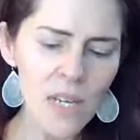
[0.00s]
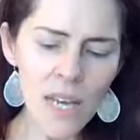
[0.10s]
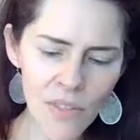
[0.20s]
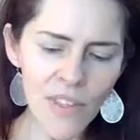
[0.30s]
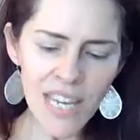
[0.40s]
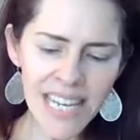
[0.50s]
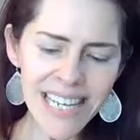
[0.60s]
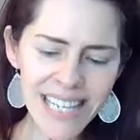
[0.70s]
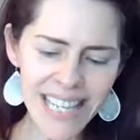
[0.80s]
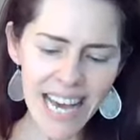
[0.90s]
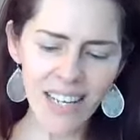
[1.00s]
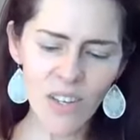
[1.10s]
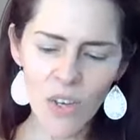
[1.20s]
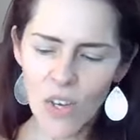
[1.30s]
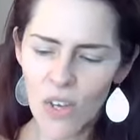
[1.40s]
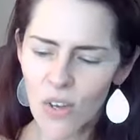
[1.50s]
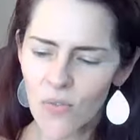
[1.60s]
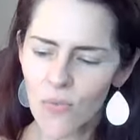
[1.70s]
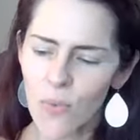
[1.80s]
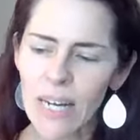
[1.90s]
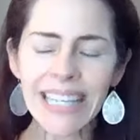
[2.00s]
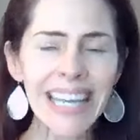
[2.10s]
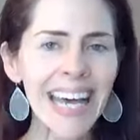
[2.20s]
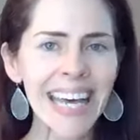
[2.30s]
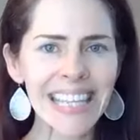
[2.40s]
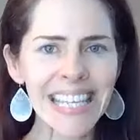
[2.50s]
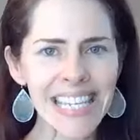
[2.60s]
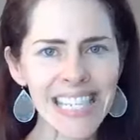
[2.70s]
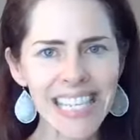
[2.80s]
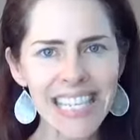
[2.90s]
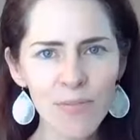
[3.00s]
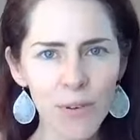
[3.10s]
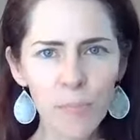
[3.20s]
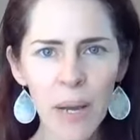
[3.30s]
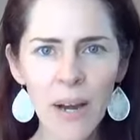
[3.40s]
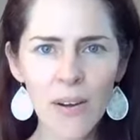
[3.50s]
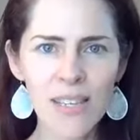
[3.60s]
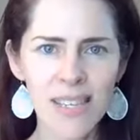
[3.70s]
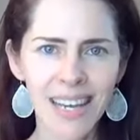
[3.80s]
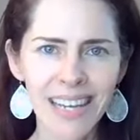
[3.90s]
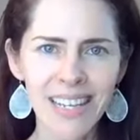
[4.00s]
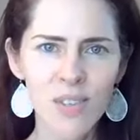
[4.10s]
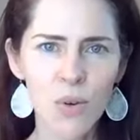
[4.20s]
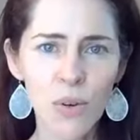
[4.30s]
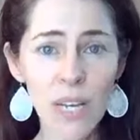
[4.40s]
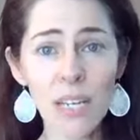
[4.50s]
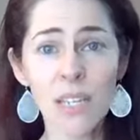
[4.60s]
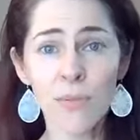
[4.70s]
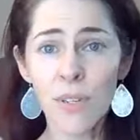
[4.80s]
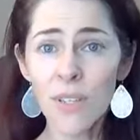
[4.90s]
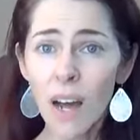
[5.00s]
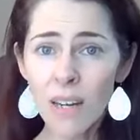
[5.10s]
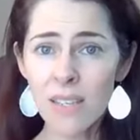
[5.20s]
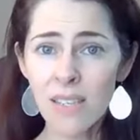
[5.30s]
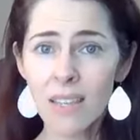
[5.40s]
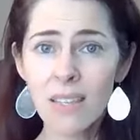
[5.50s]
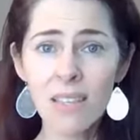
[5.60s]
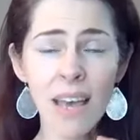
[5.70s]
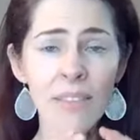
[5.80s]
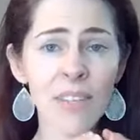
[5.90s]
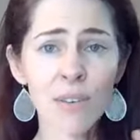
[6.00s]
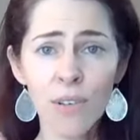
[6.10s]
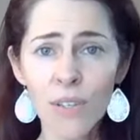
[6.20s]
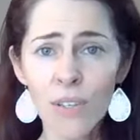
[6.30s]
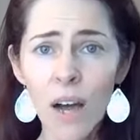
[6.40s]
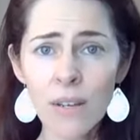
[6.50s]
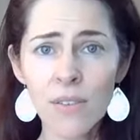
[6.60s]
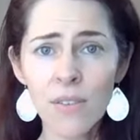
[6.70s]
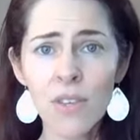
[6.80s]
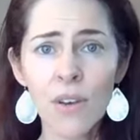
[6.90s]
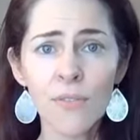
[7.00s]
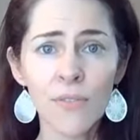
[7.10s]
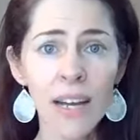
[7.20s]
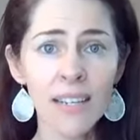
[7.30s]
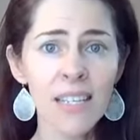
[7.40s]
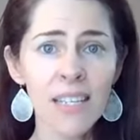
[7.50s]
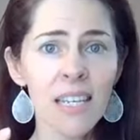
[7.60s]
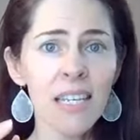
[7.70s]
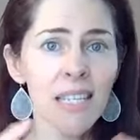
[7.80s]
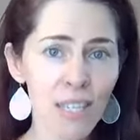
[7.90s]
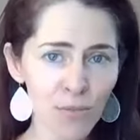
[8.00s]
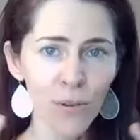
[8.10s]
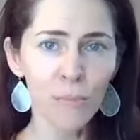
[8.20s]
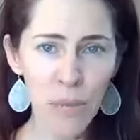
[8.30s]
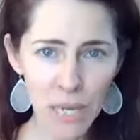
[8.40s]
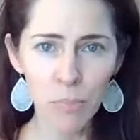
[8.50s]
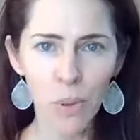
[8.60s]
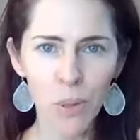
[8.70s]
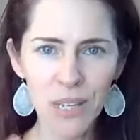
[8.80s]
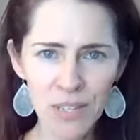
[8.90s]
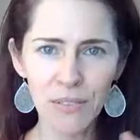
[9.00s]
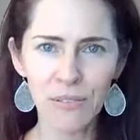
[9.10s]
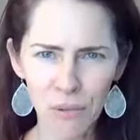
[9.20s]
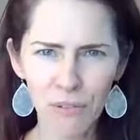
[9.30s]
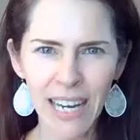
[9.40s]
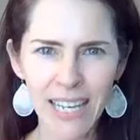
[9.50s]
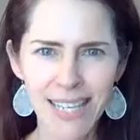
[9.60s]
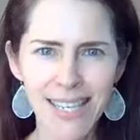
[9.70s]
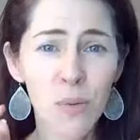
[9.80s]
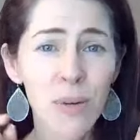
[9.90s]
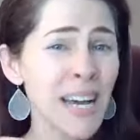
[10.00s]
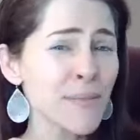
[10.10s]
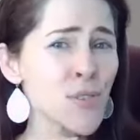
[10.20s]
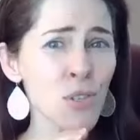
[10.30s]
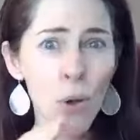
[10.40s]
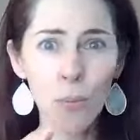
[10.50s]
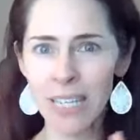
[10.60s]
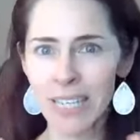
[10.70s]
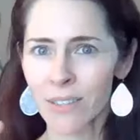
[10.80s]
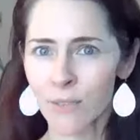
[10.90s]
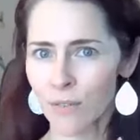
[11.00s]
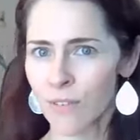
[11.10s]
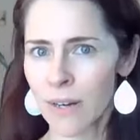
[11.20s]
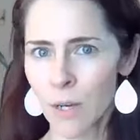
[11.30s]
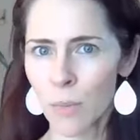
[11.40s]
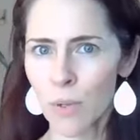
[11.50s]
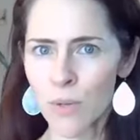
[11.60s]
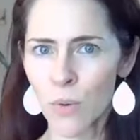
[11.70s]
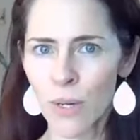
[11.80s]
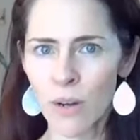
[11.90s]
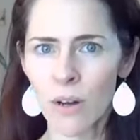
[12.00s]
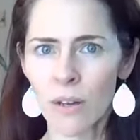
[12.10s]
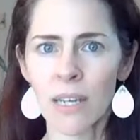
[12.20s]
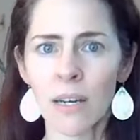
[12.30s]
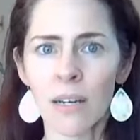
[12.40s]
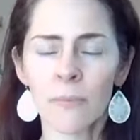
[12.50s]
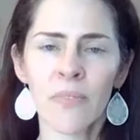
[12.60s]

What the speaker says: the thing is that, again, these different parasites create different toxins, and the different toxins affect different people in different ways. So we have so many different variables going on here.